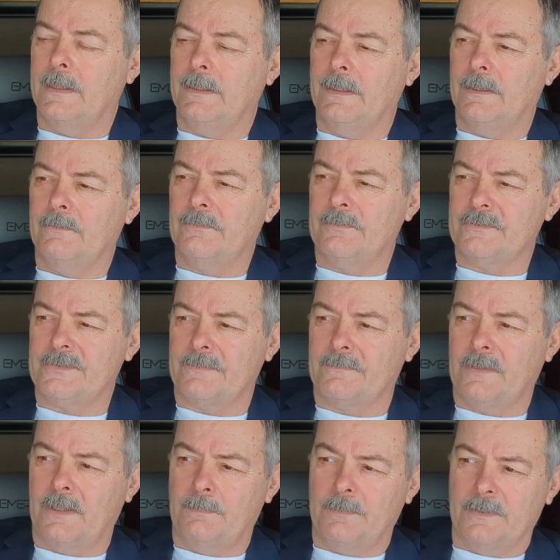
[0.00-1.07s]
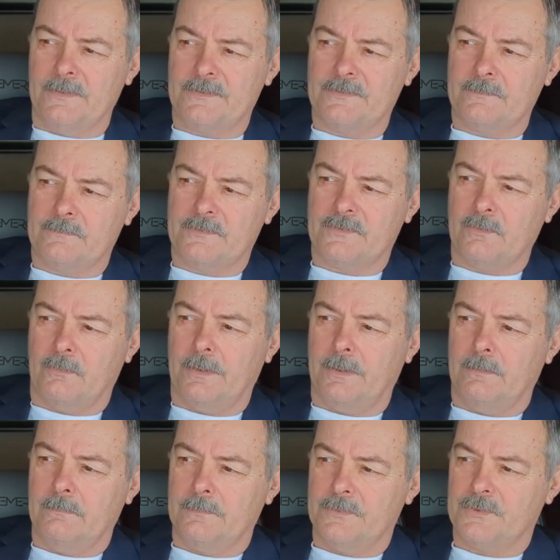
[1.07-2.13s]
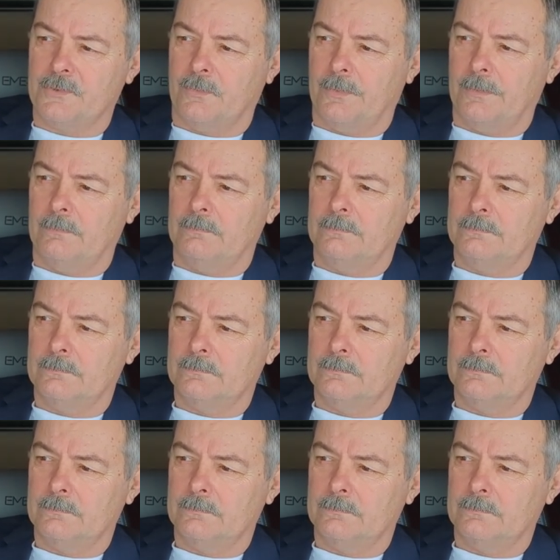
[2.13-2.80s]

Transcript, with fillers: In the interest of keeping this story short,